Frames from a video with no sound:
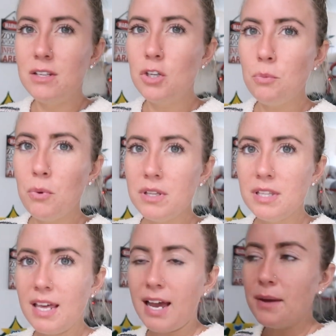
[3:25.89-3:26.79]
No more
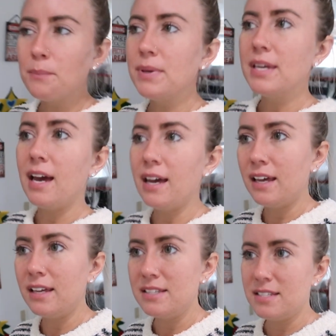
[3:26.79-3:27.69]
than that
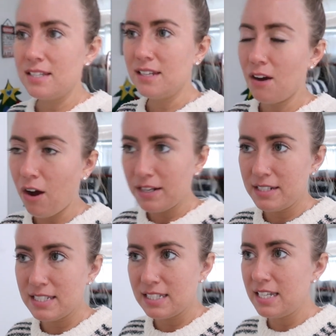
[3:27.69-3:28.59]
because
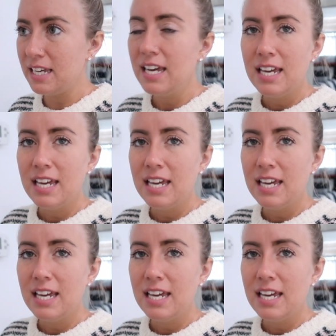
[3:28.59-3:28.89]
honestly,